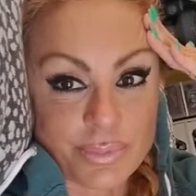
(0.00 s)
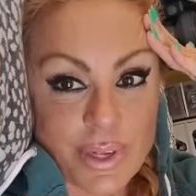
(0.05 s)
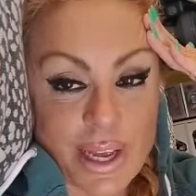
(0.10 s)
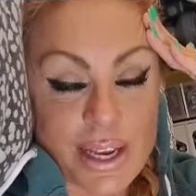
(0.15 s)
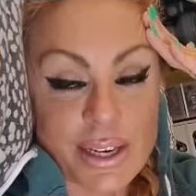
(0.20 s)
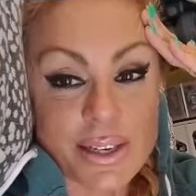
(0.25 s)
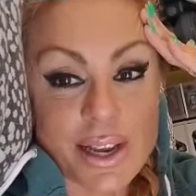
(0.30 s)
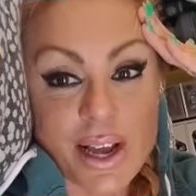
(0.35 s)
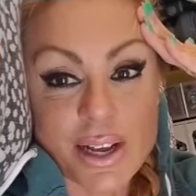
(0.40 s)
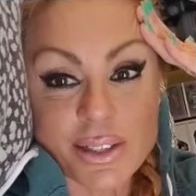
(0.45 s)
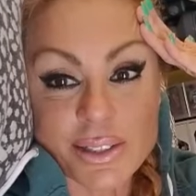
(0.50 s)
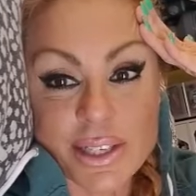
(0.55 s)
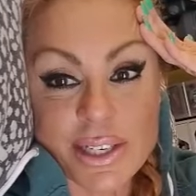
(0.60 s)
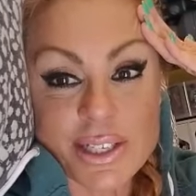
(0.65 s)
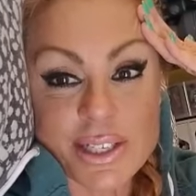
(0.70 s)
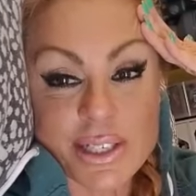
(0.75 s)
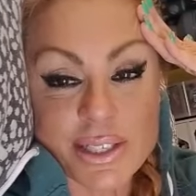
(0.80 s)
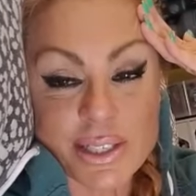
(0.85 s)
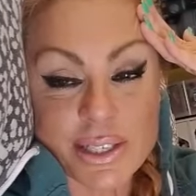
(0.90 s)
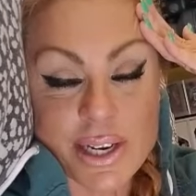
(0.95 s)
And luckily,
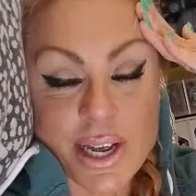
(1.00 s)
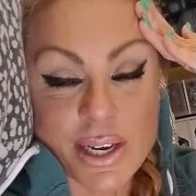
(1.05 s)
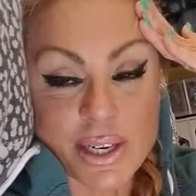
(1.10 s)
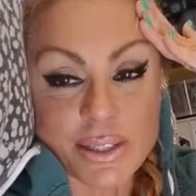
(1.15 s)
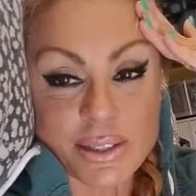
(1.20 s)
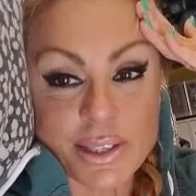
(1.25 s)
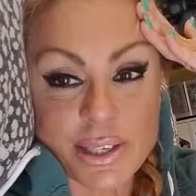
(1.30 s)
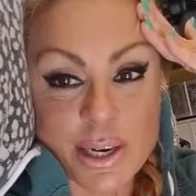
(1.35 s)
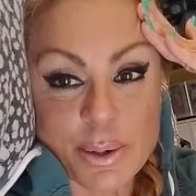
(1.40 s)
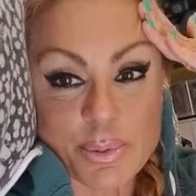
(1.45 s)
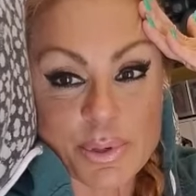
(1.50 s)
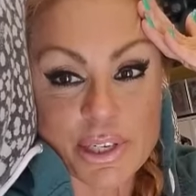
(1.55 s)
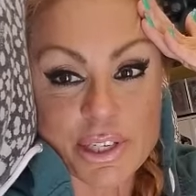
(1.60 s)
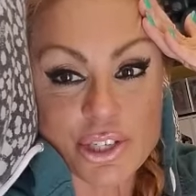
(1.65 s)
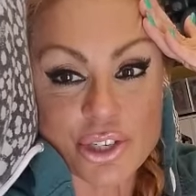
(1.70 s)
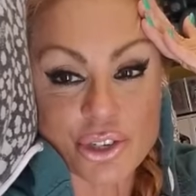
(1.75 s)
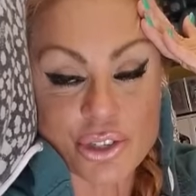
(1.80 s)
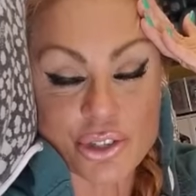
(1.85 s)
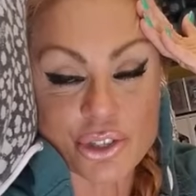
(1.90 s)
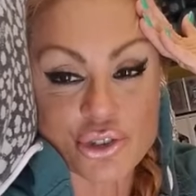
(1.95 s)
she did kind of clean up. She
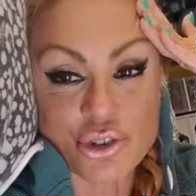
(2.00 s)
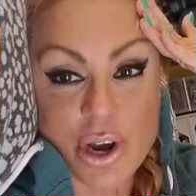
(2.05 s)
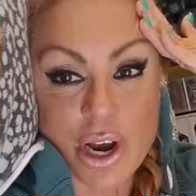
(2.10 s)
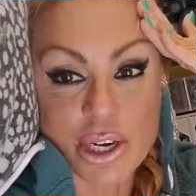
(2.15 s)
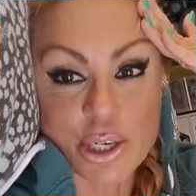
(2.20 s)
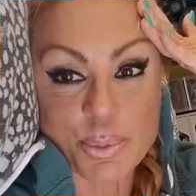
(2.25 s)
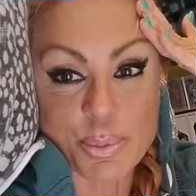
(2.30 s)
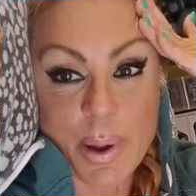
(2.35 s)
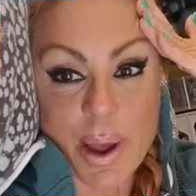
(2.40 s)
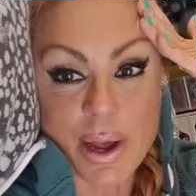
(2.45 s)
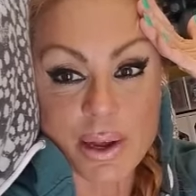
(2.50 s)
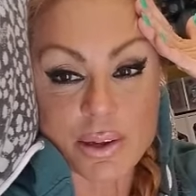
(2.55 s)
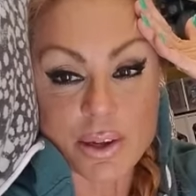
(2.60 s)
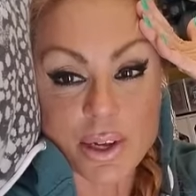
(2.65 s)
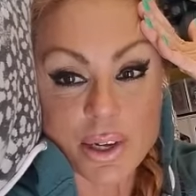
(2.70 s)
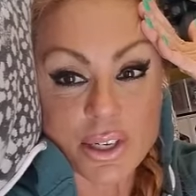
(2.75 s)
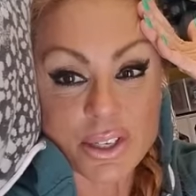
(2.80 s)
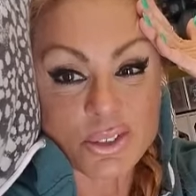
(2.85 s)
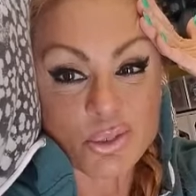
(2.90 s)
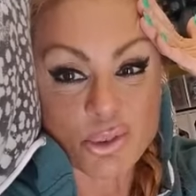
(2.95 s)
took the trash bag
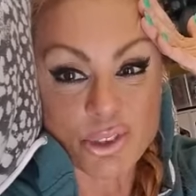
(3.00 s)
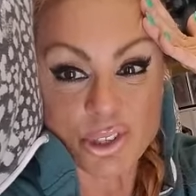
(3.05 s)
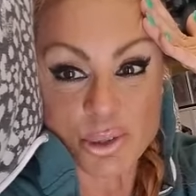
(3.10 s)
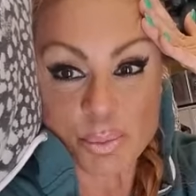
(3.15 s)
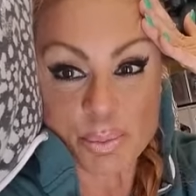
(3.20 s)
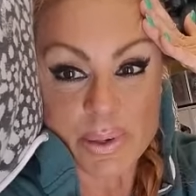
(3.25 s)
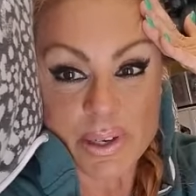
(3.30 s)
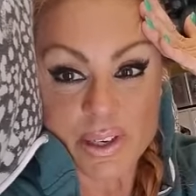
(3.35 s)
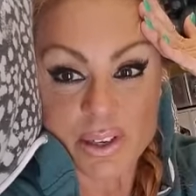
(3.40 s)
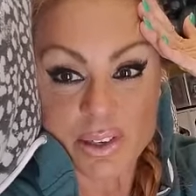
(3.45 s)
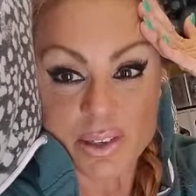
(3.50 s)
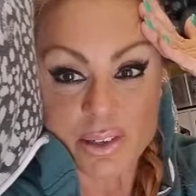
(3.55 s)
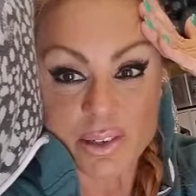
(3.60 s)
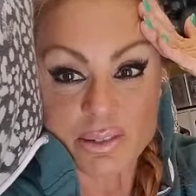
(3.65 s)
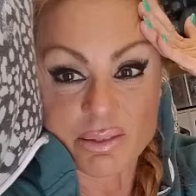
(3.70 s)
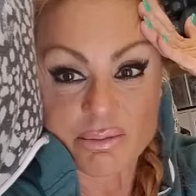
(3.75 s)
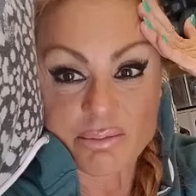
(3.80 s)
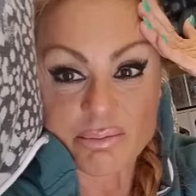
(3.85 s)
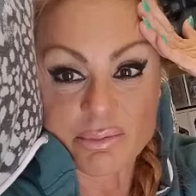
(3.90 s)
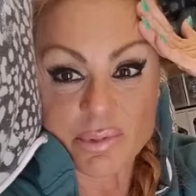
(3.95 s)
with her pee in
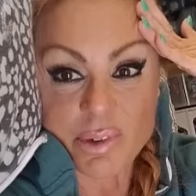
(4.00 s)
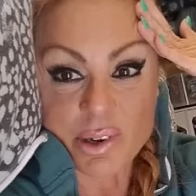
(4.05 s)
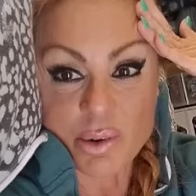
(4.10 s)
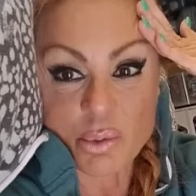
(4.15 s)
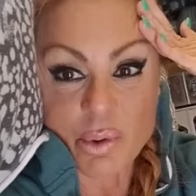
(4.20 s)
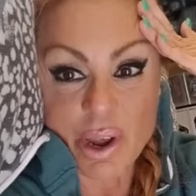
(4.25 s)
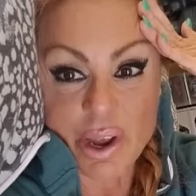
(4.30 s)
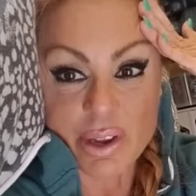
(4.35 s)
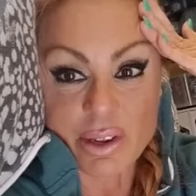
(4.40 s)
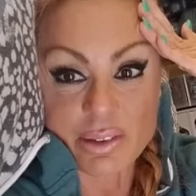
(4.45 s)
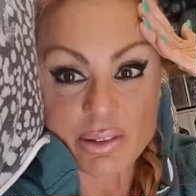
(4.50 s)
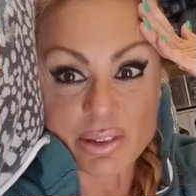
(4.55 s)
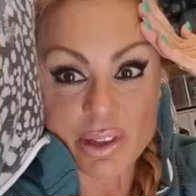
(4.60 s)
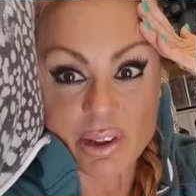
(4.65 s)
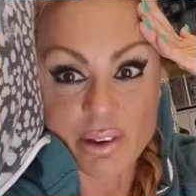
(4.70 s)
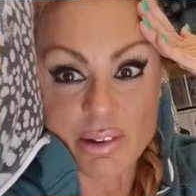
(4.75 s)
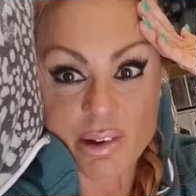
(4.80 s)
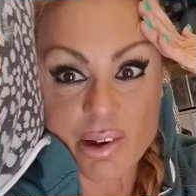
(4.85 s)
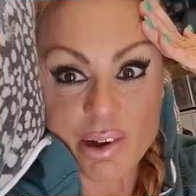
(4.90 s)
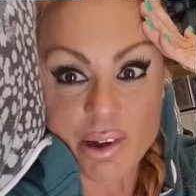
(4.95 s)
it away,
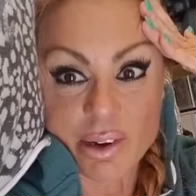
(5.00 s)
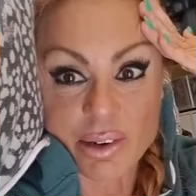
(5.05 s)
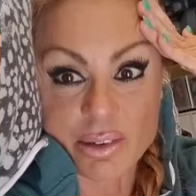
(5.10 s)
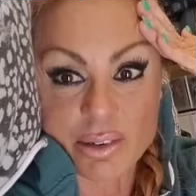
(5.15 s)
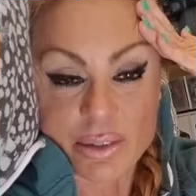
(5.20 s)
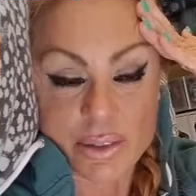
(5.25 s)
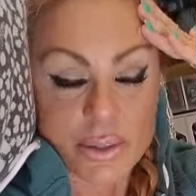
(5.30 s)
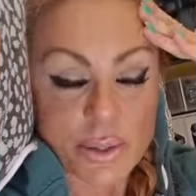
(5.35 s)
thank God.